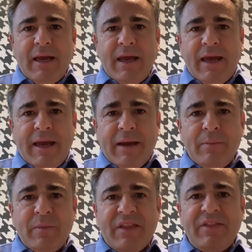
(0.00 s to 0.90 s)

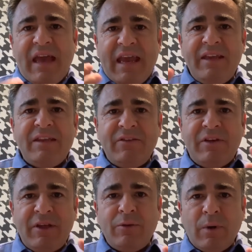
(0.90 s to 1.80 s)
the
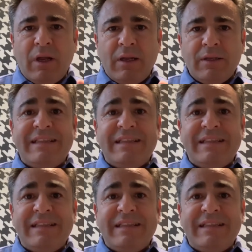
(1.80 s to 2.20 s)
individual,